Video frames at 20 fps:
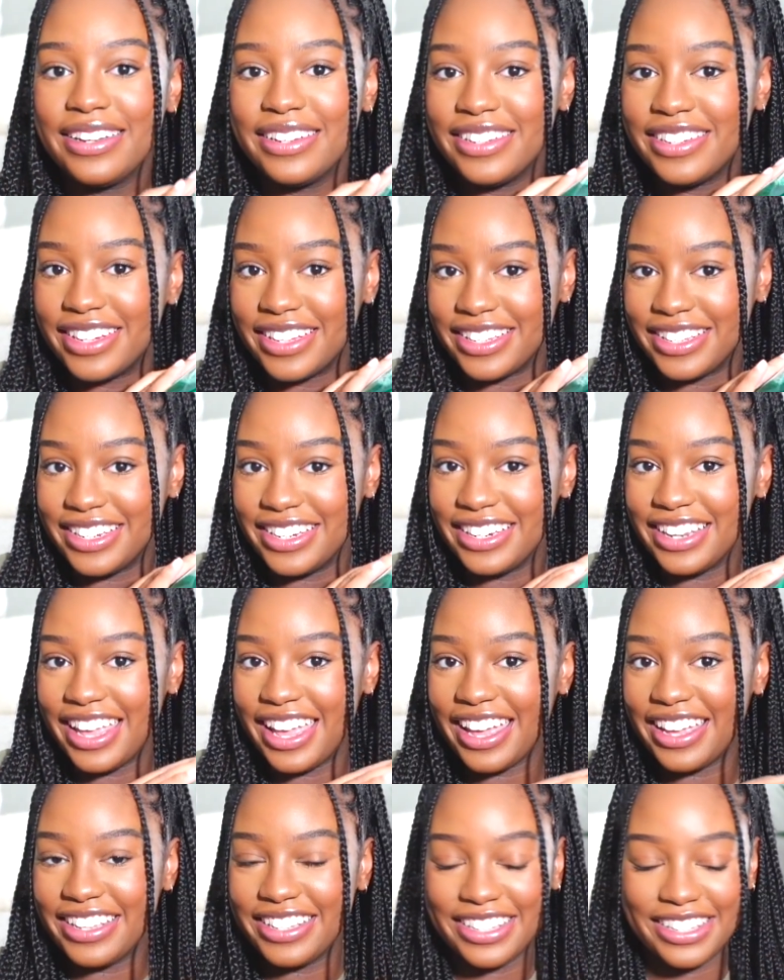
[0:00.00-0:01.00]
just in
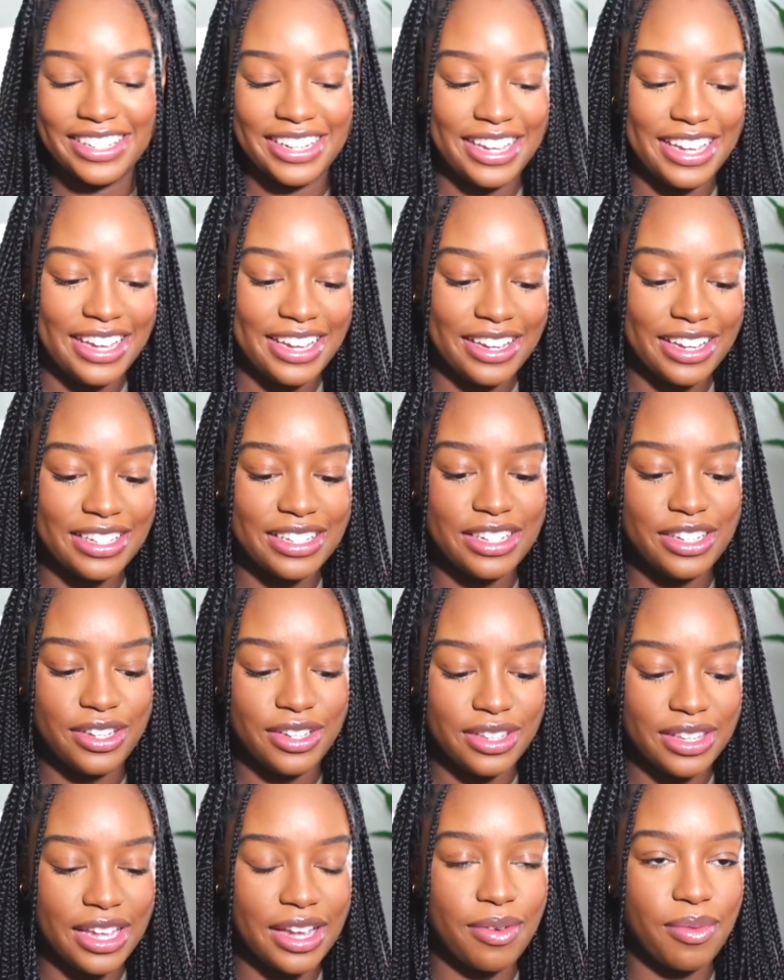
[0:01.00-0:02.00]
case, because
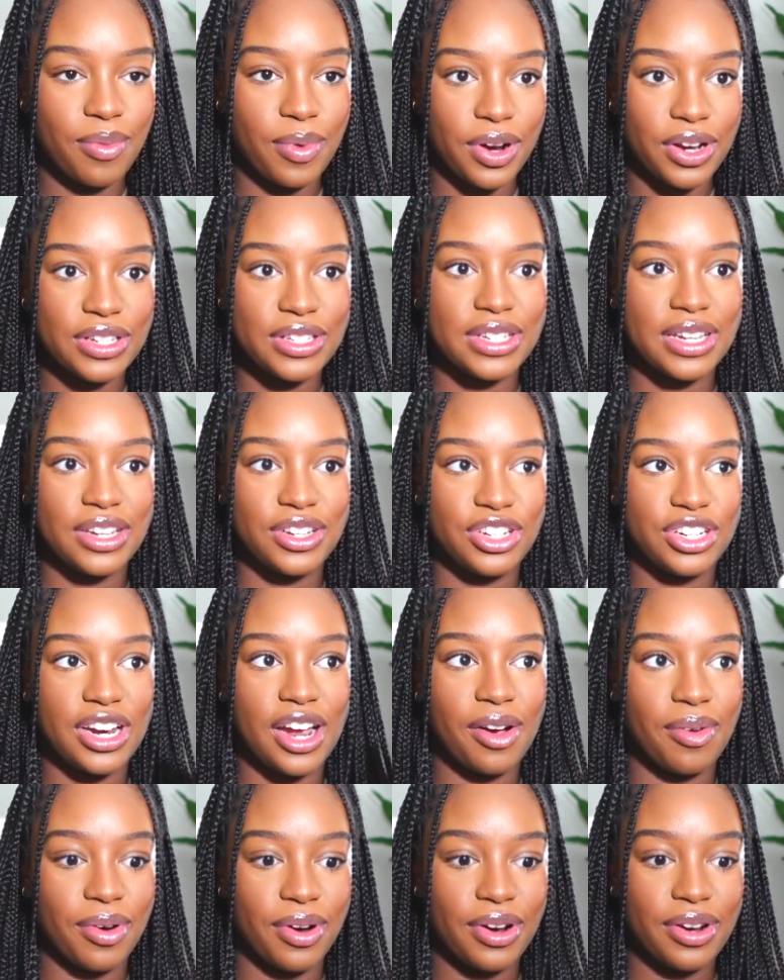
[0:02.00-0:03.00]
there was a
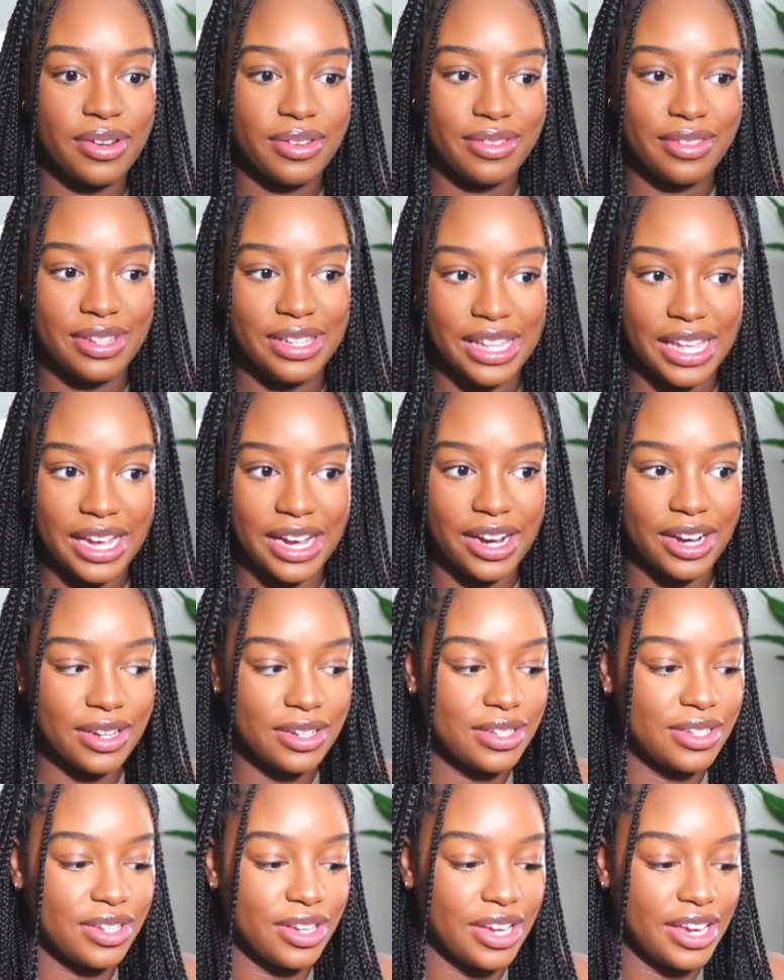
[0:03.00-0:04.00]
shower there,
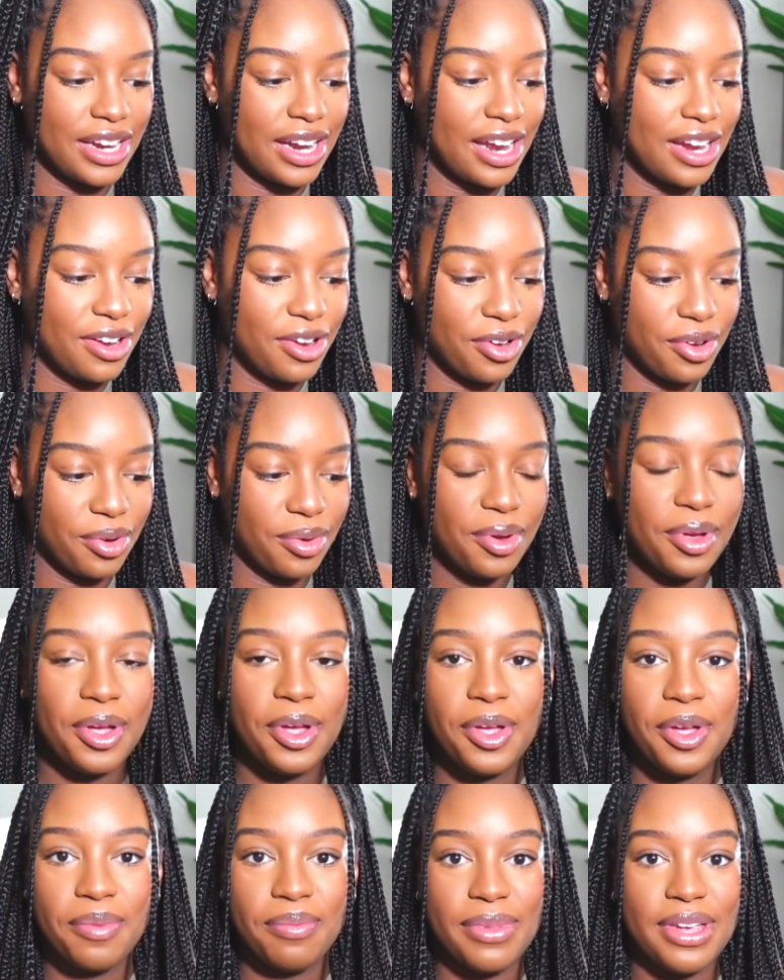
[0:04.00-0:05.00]
and I know
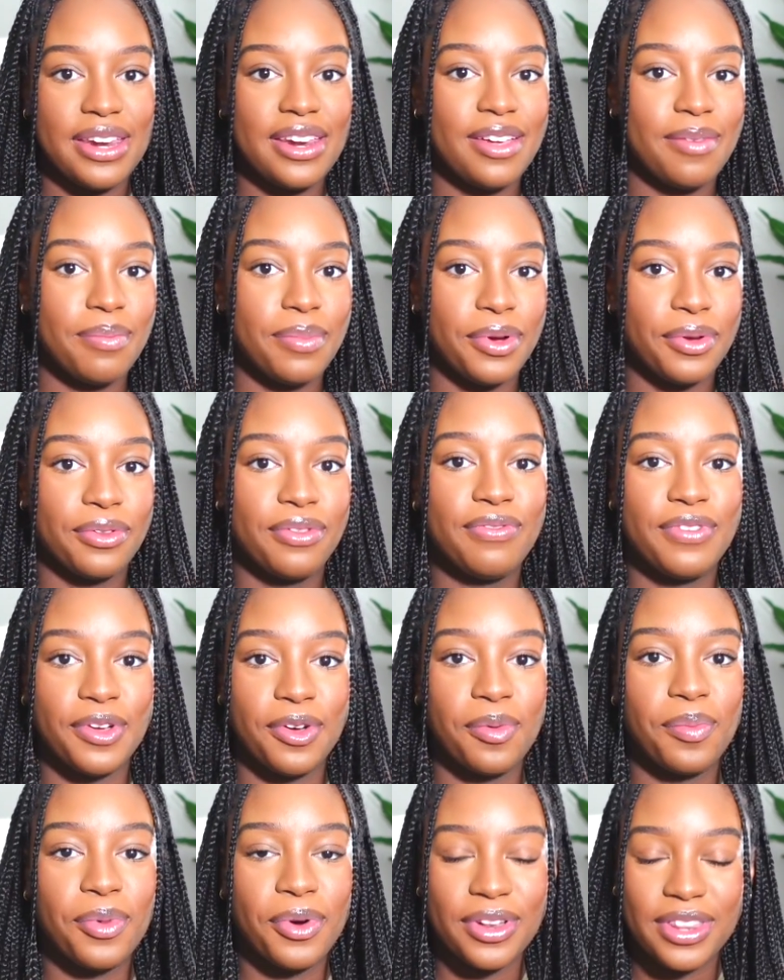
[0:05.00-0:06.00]
me and him both
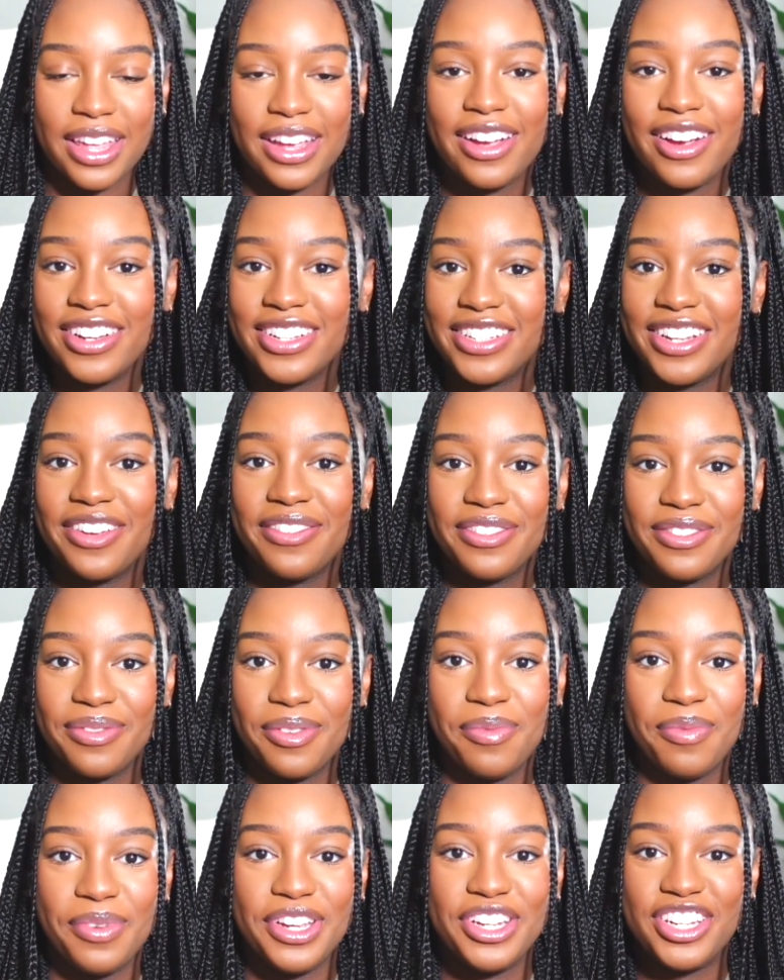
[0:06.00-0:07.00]
feel more like ourselves
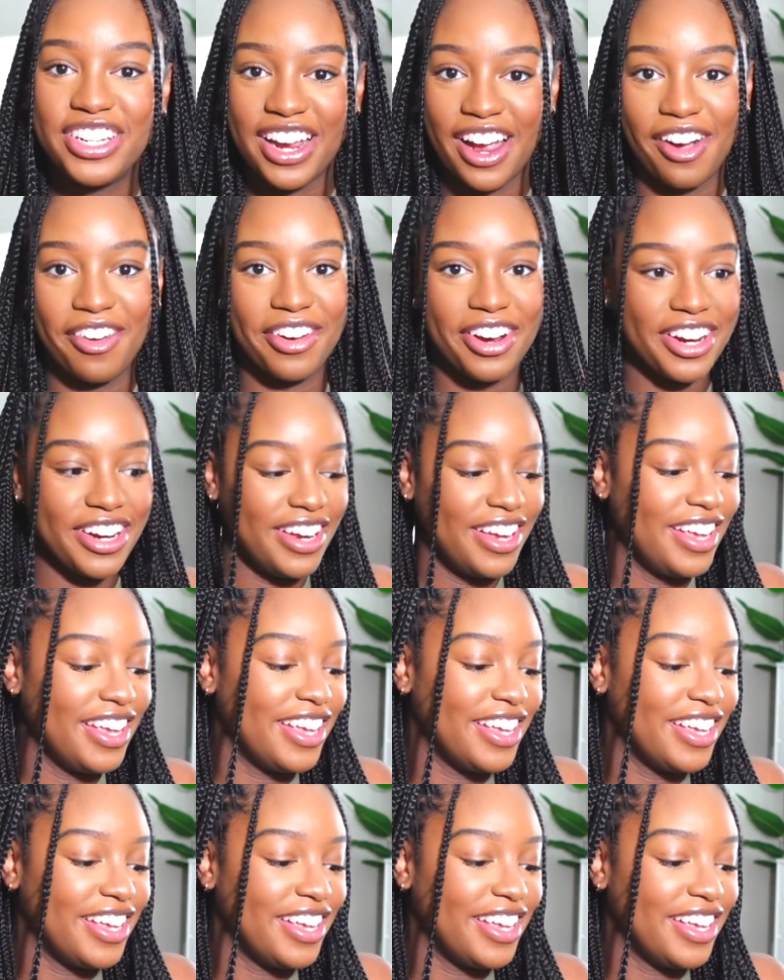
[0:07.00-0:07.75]
when we shower.